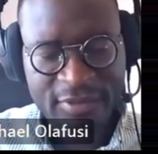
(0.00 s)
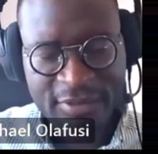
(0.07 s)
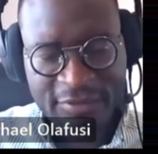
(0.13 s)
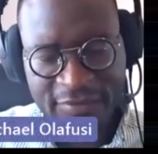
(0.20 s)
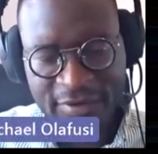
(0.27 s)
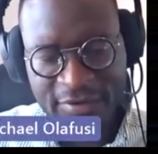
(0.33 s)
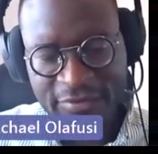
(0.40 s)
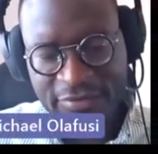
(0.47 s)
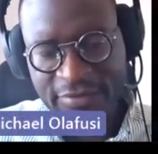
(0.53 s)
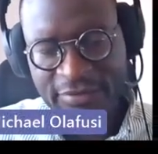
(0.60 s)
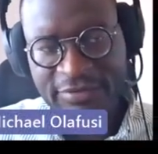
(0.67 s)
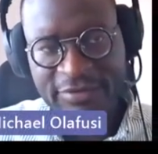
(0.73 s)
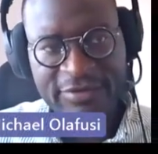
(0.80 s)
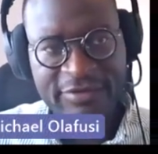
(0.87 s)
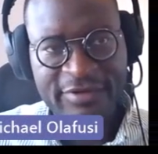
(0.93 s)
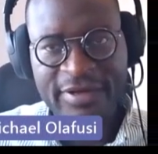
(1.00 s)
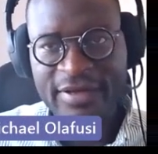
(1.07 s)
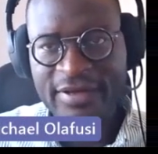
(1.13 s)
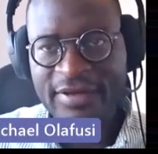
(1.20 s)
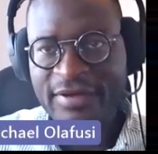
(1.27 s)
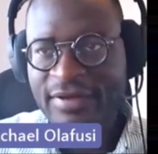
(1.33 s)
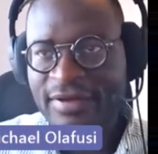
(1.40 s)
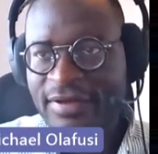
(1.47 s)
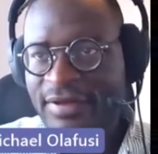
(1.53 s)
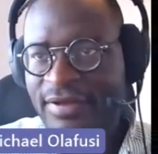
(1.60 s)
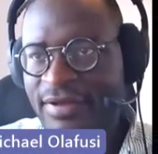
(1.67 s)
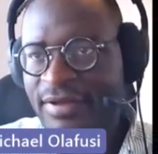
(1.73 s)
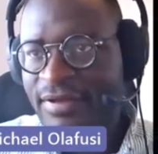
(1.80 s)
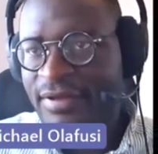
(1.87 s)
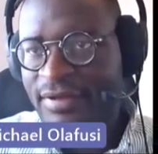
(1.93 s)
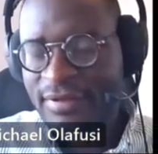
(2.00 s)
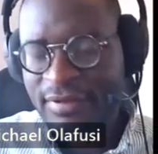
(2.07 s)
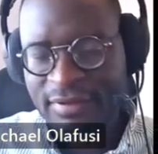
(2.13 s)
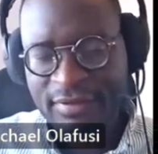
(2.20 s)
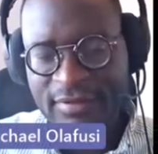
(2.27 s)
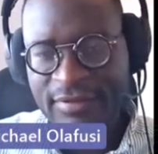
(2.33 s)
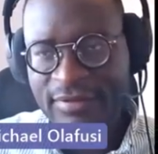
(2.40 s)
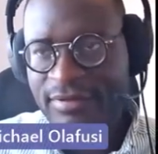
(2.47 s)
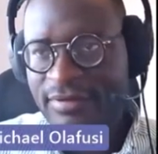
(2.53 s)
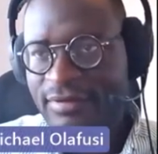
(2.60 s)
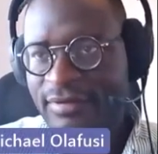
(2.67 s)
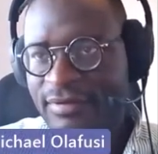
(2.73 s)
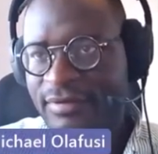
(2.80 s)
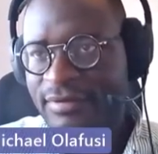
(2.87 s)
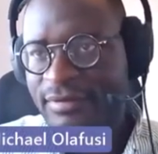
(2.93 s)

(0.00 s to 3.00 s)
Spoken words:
different sources like let